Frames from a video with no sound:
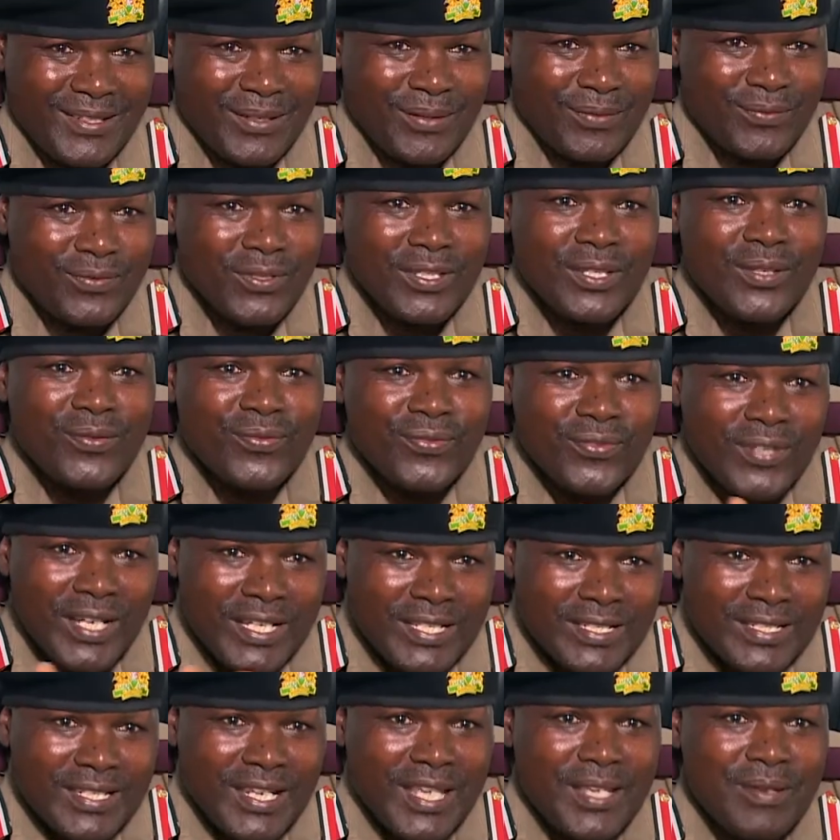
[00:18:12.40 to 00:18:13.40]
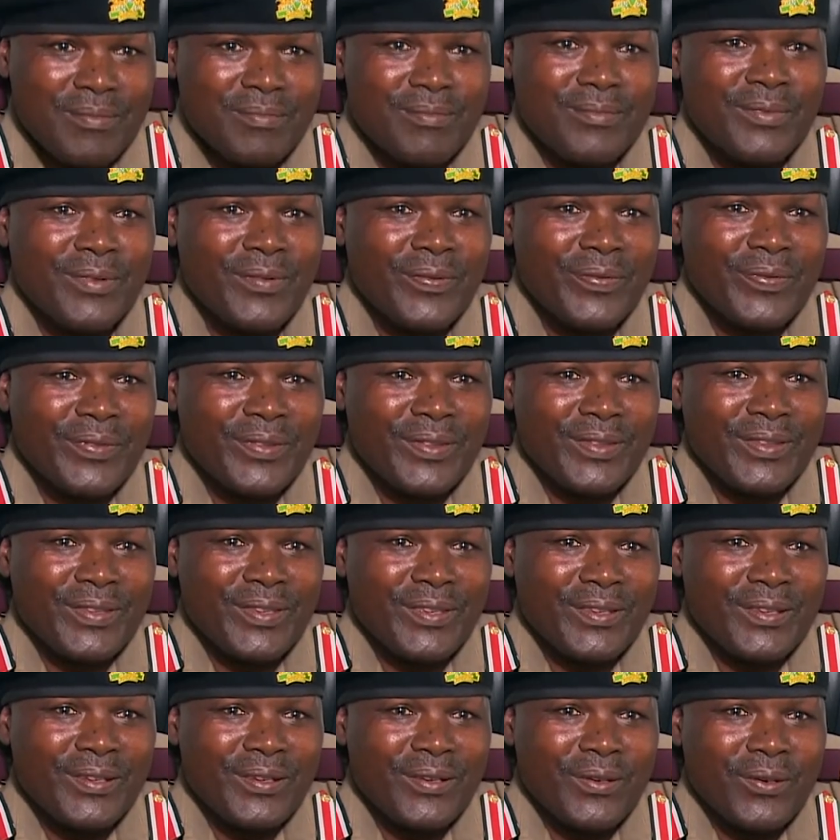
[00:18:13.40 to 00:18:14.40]
For the first time,
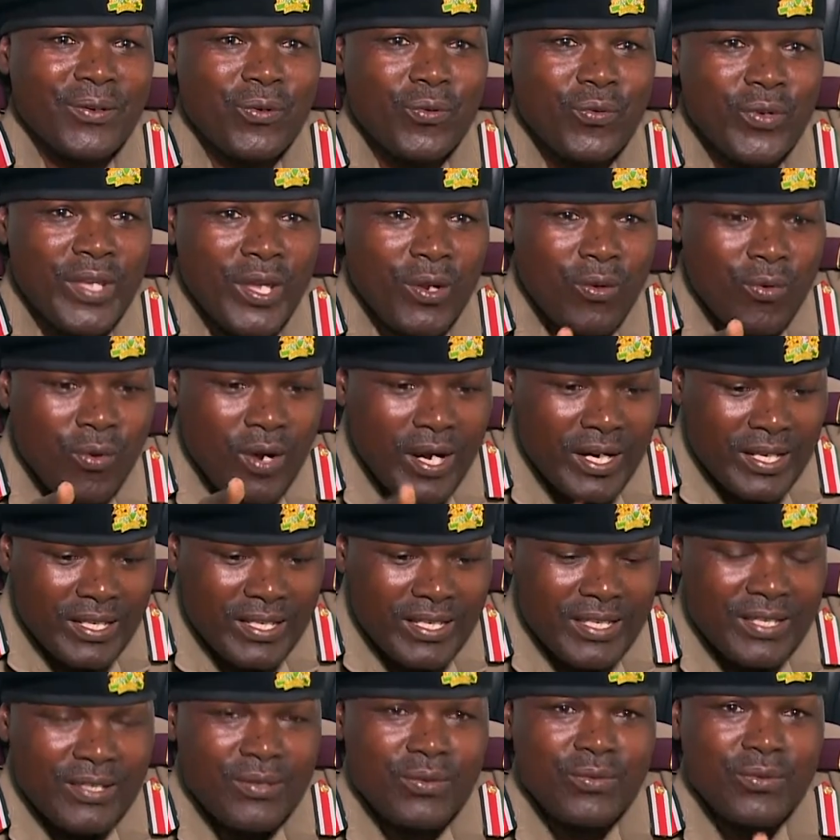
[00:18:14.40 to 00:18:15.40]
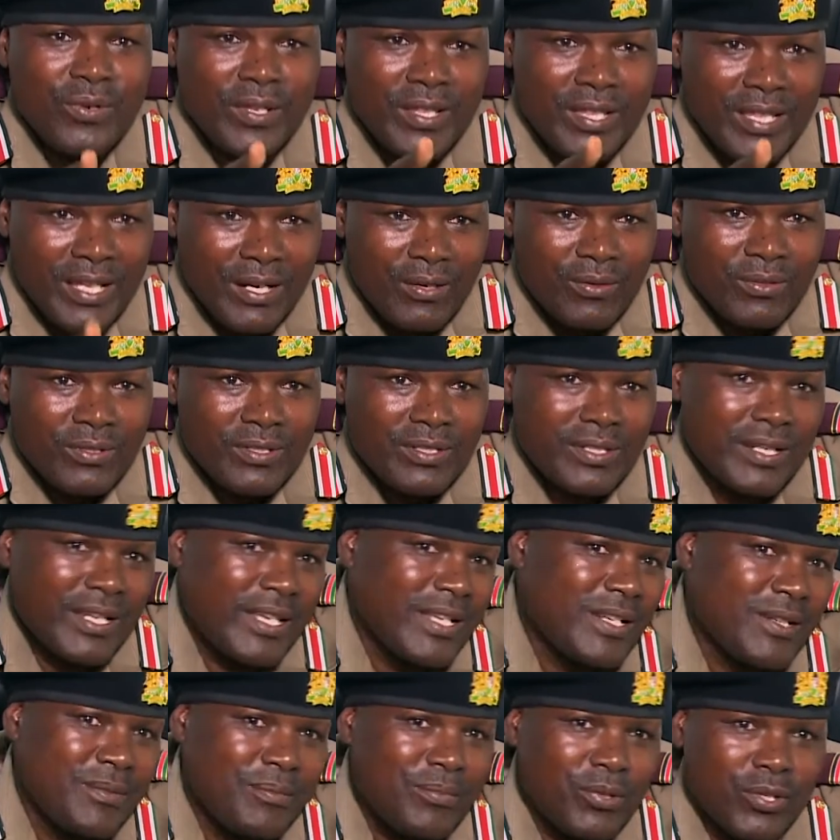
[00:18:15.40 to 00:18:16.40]
we are working without
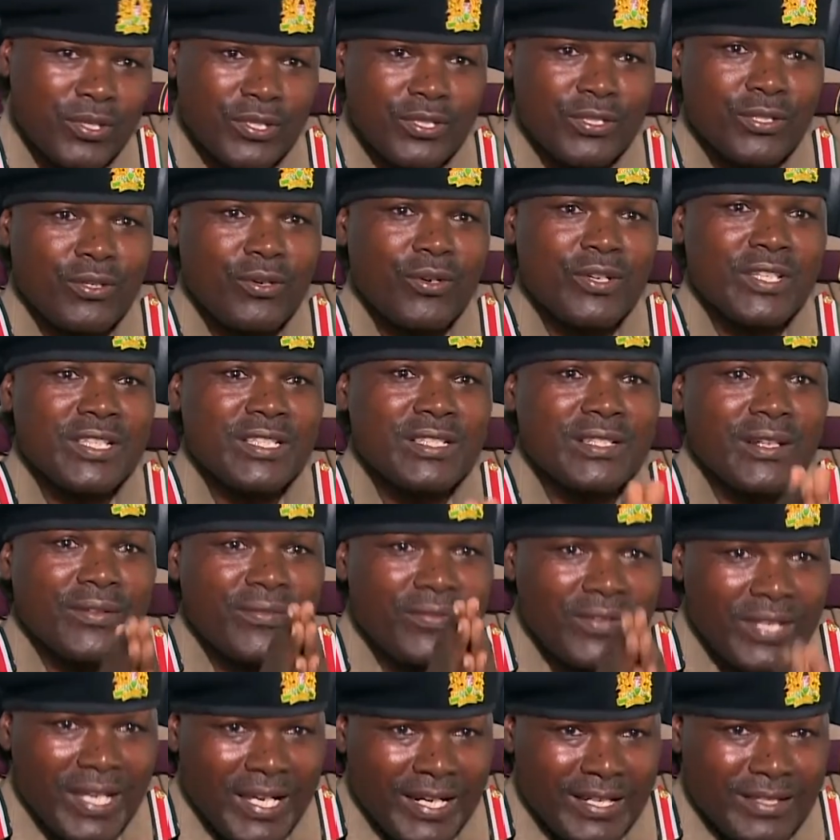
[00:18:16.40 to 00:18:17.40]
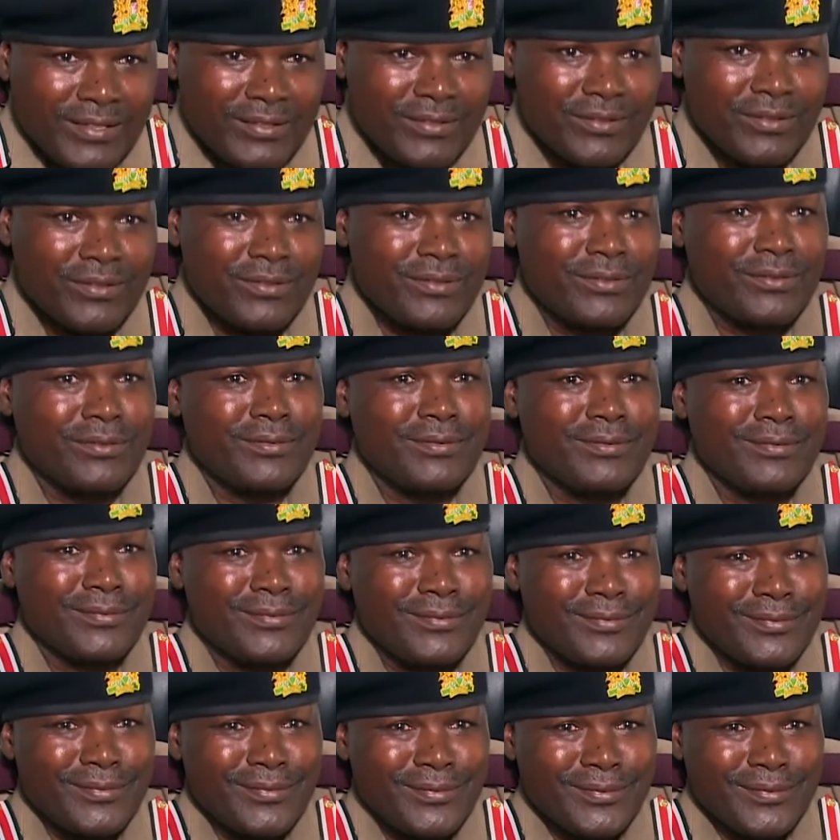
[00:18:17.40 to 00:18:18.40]
any political interference.
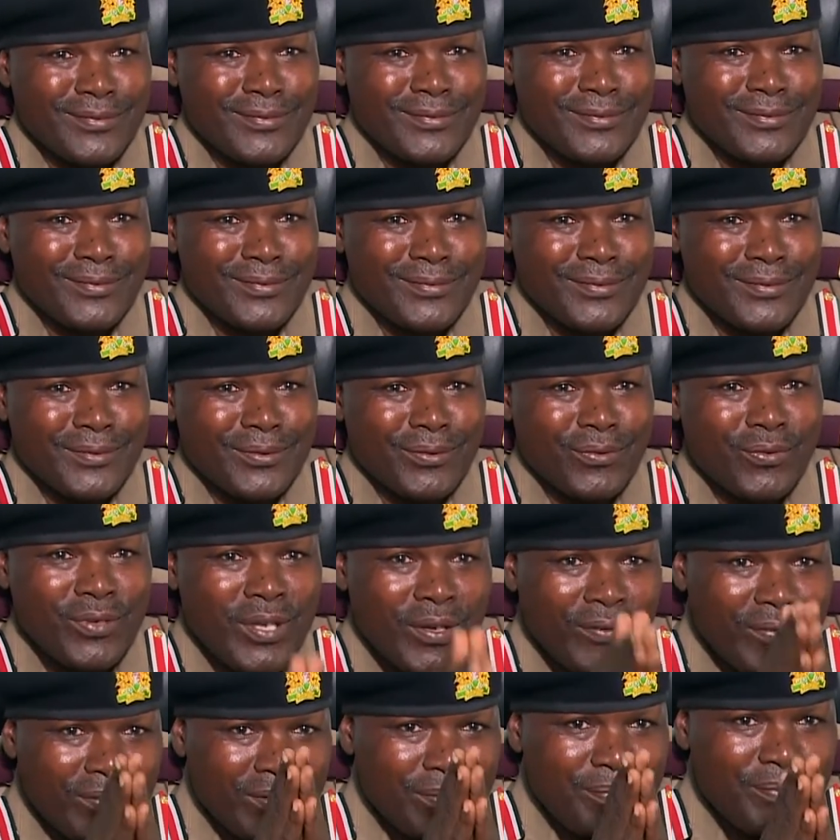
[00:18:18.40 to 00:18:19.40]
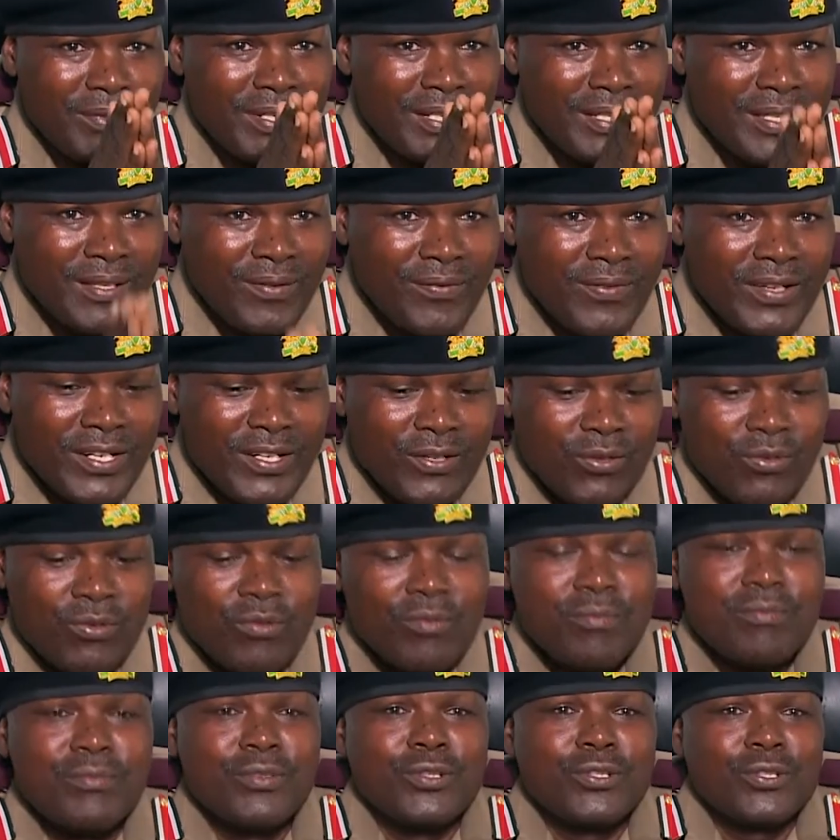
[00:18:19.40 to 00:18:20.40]
We have been given
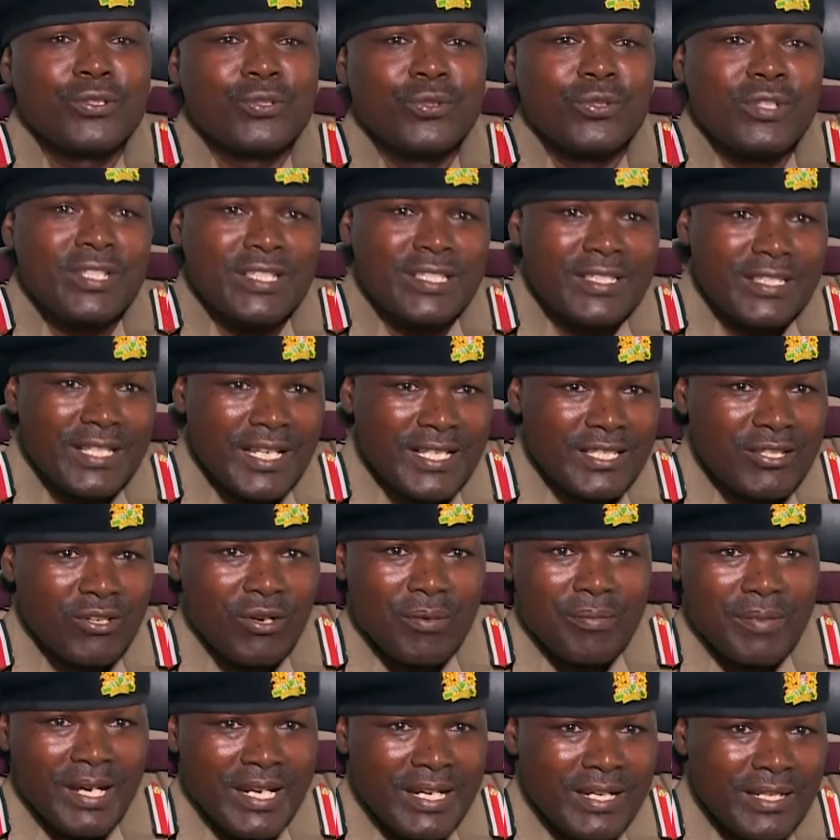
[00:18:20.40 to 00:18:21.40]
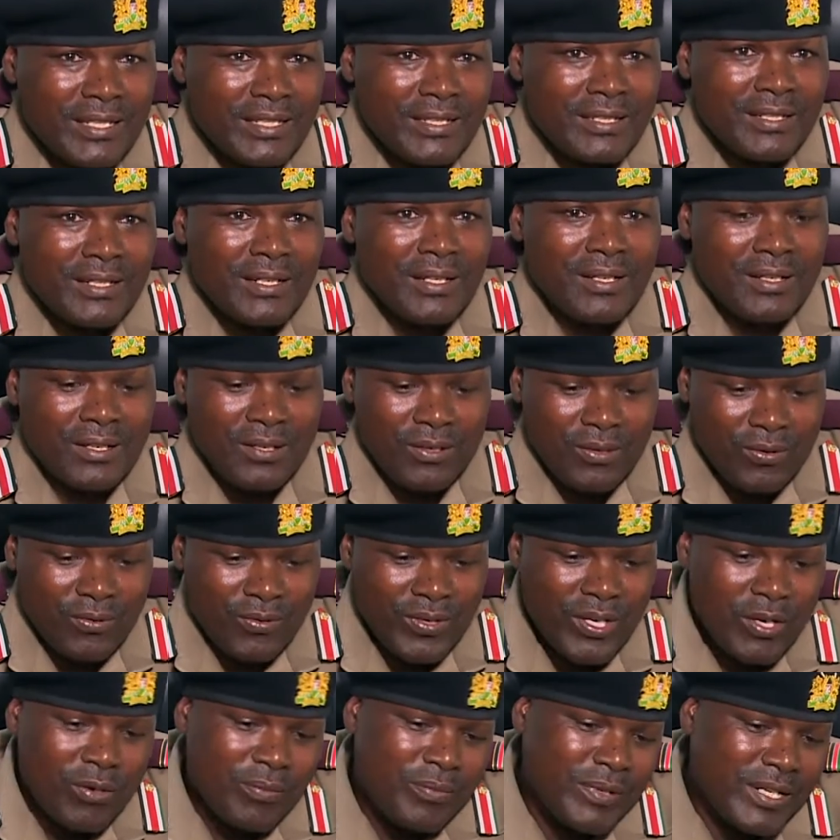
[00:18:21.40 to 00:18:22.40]
room to discharge our mandate. We
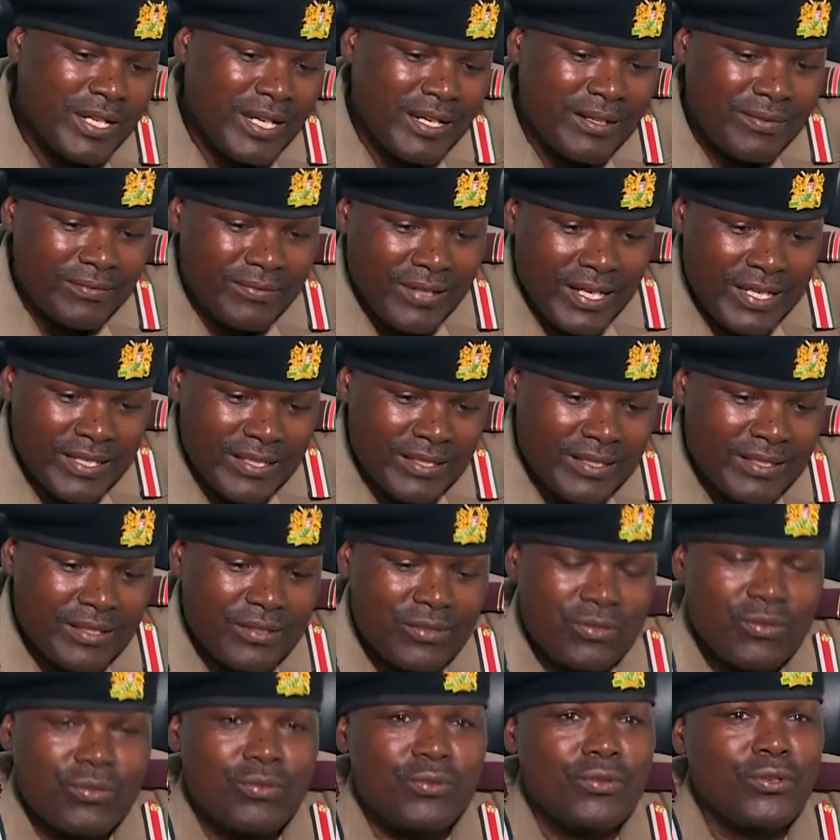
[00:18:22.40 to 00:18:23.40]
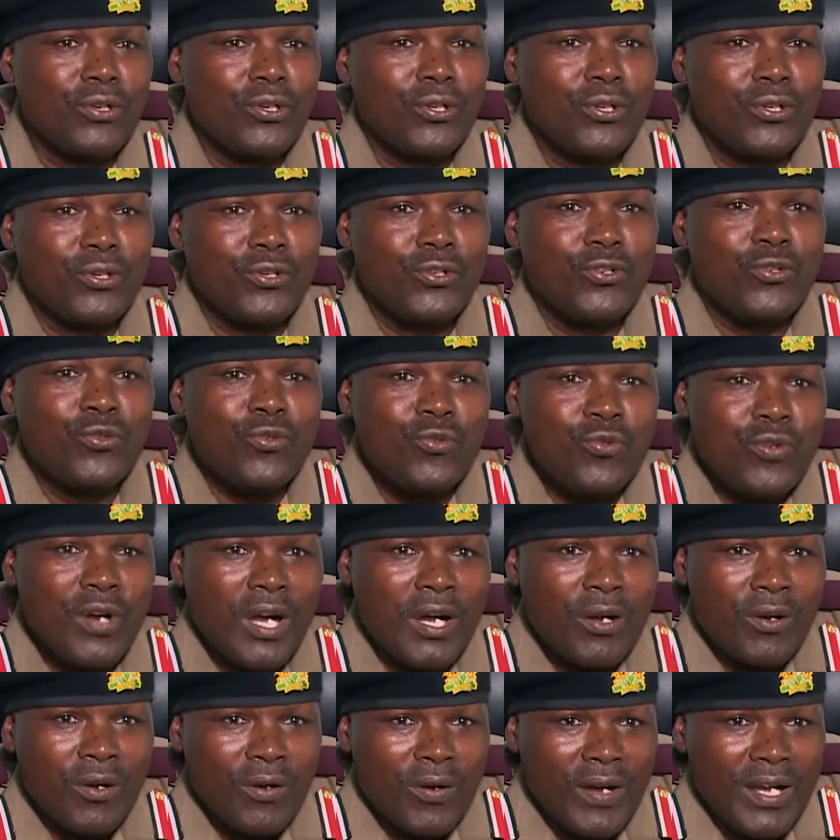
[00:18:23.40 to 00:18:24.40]
have been advised to do
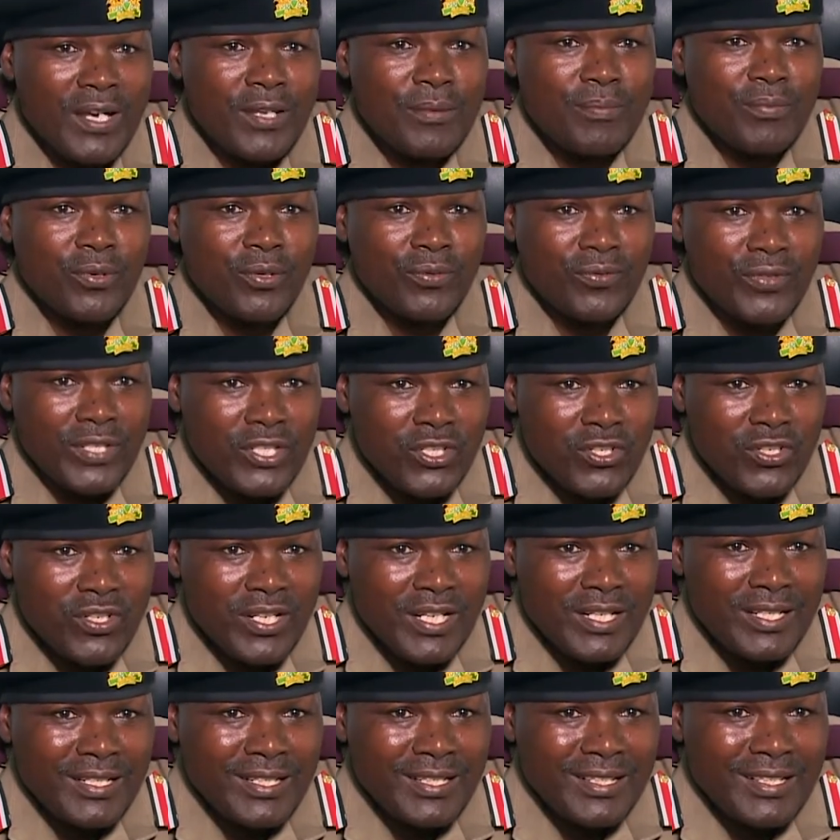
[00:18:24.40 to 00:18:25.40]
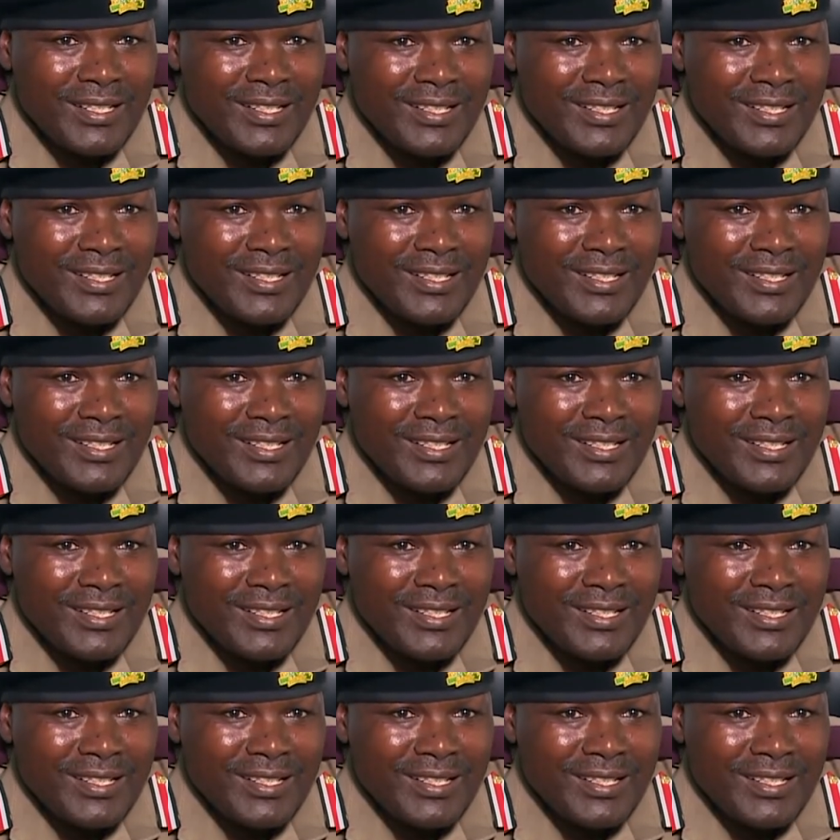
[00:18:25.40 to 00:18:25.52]
our work provisionally,